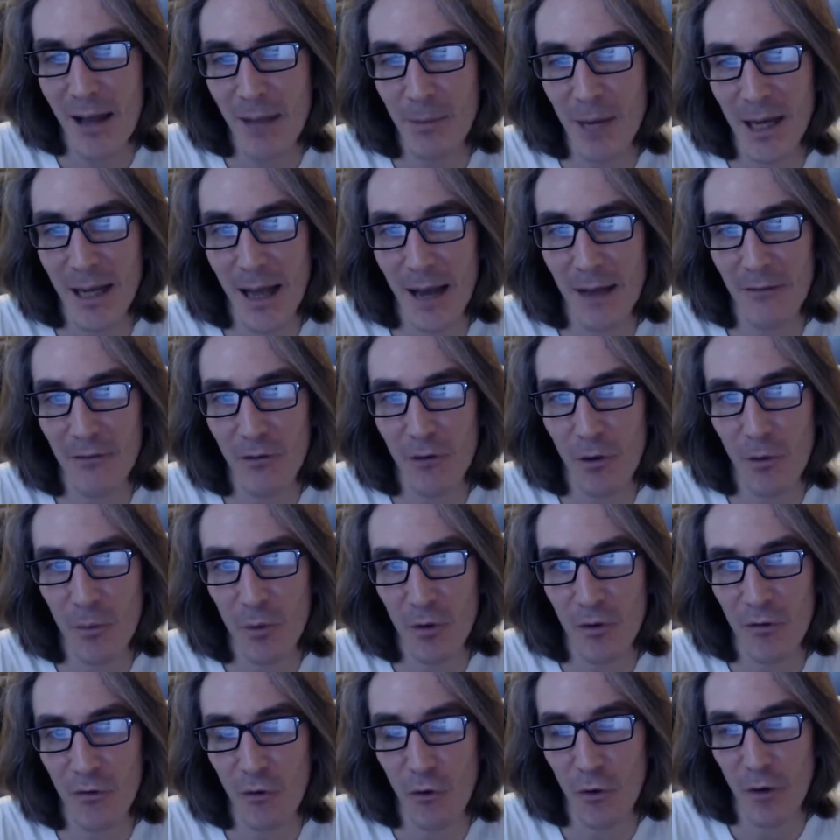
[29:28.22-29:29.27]
I've had my dad
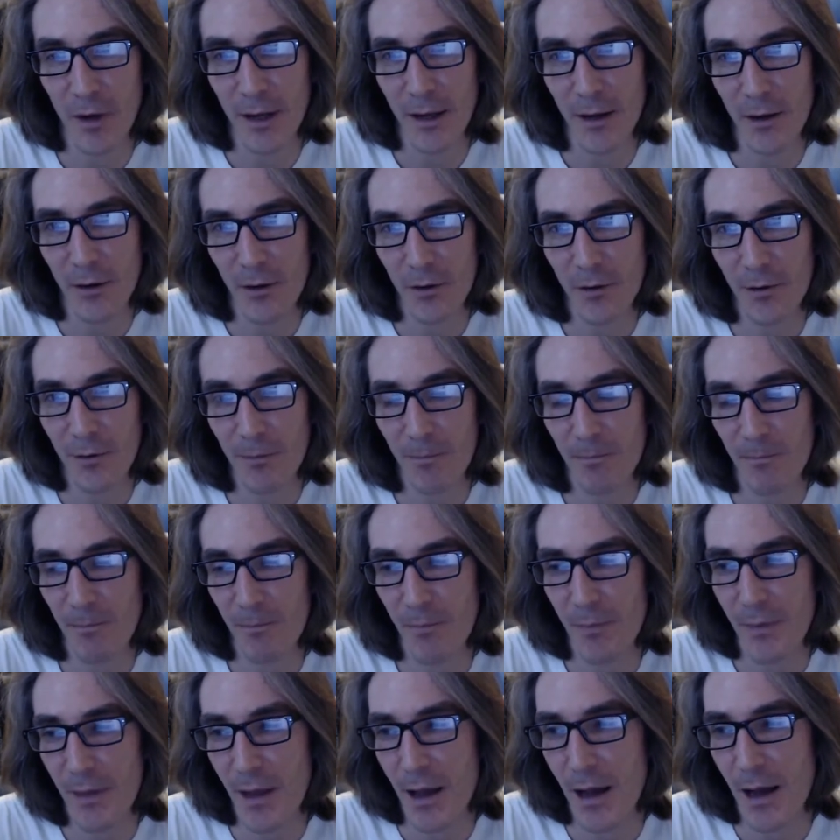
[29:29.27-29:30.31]
for almost 40
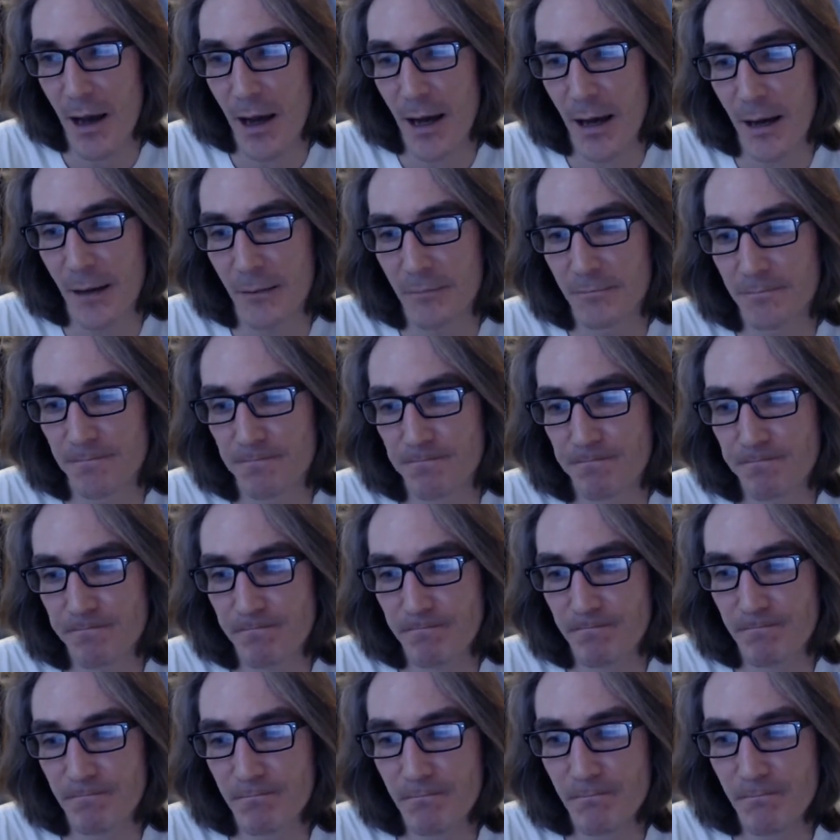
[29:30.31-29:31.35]
years. I